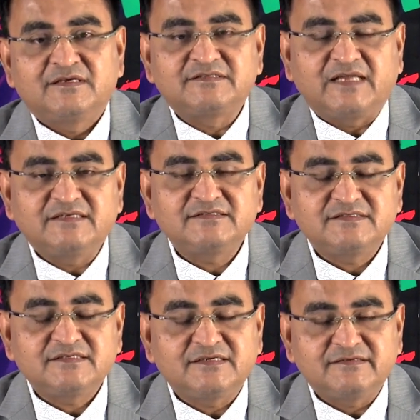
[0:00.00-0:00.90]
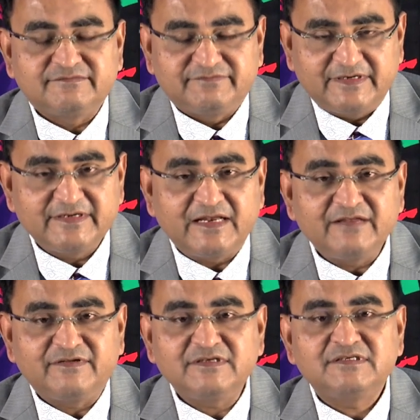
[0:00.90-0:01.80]
stands very
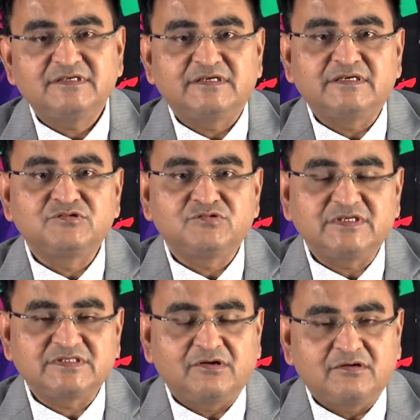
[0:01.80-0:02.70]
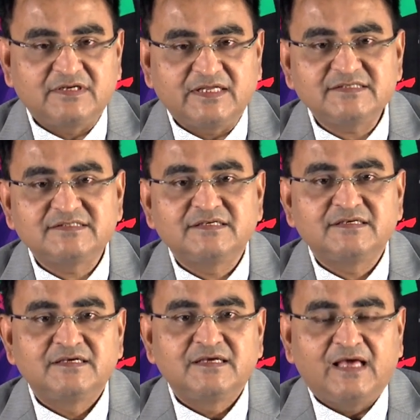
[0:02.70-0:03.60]
relevant in today's context
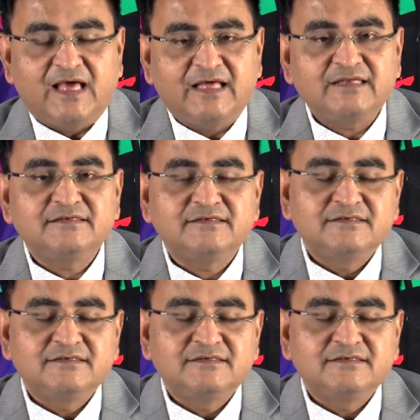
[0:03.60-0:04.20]
and